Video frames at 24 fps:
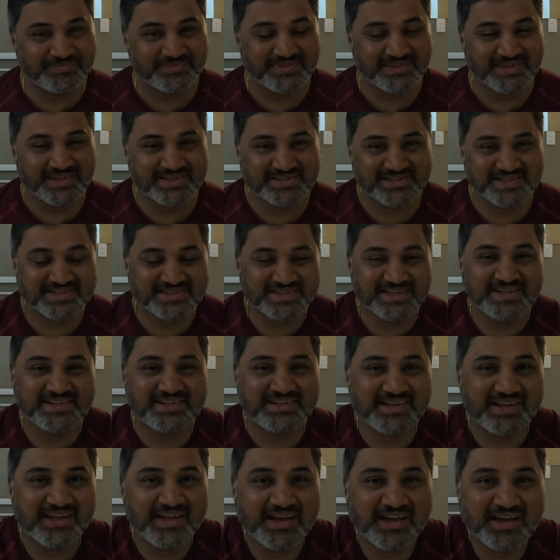this is
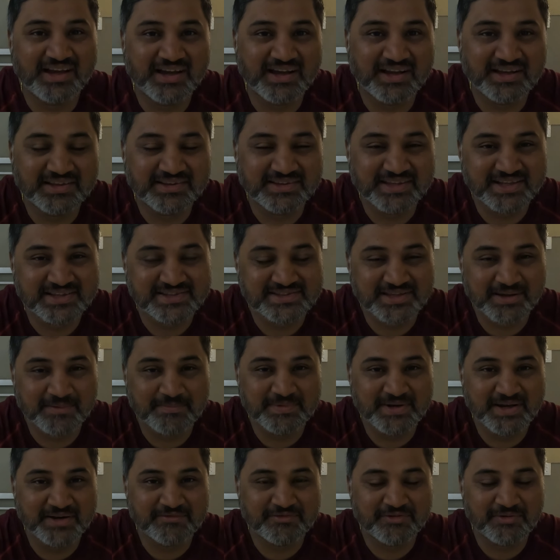it uh, that's
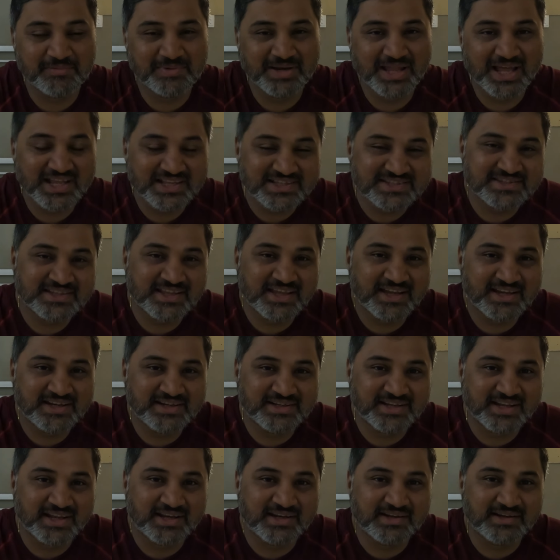update from last
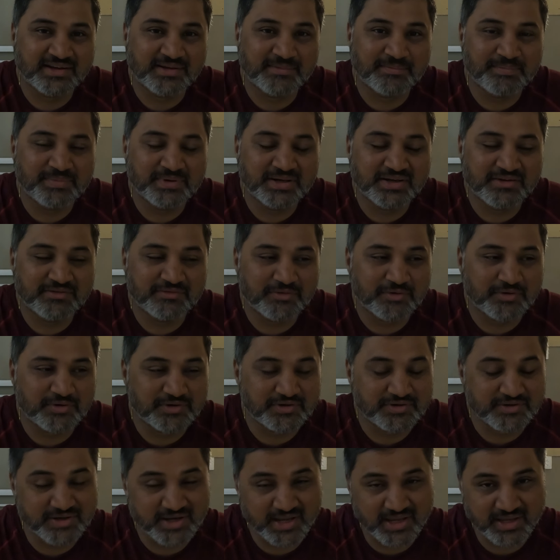night and a brief one
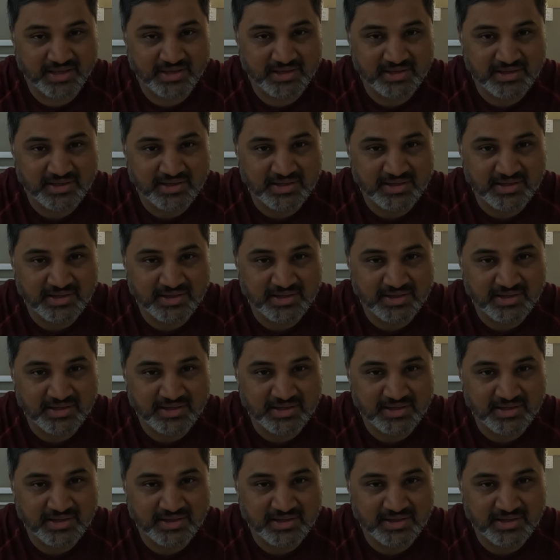today